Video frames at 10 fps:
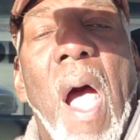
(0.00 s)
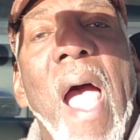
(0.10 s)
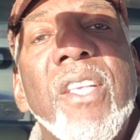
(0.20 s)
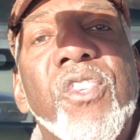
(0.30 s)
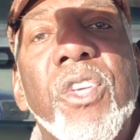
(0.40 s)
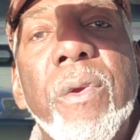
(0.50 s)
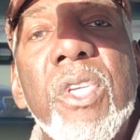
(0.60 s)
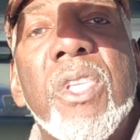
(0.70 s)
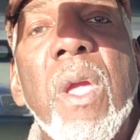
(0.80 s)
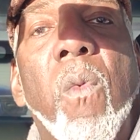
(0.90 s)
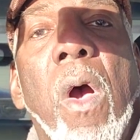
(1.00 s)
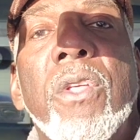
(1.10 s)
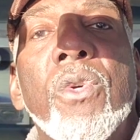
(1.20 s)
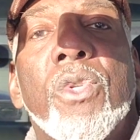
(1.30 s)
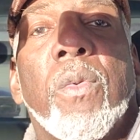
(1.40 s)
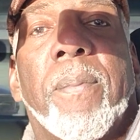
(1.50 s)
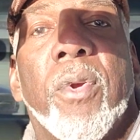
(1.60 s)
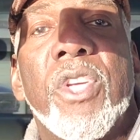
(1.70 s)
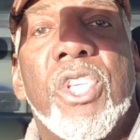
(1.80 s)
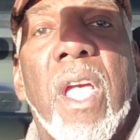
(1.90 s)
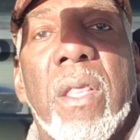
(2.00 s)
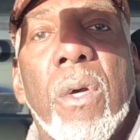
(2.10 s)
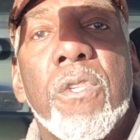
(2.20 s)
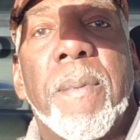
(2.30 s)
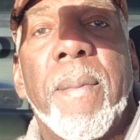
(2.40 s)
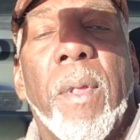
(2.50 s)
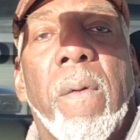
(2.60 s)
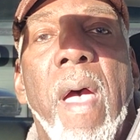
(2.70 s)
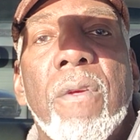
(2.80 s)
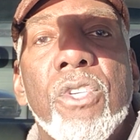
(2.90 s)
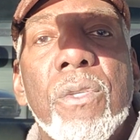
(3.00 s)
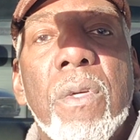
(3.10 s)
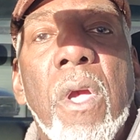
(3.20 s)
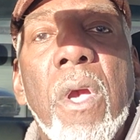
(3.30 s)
I seriously want you to appreciate those people around you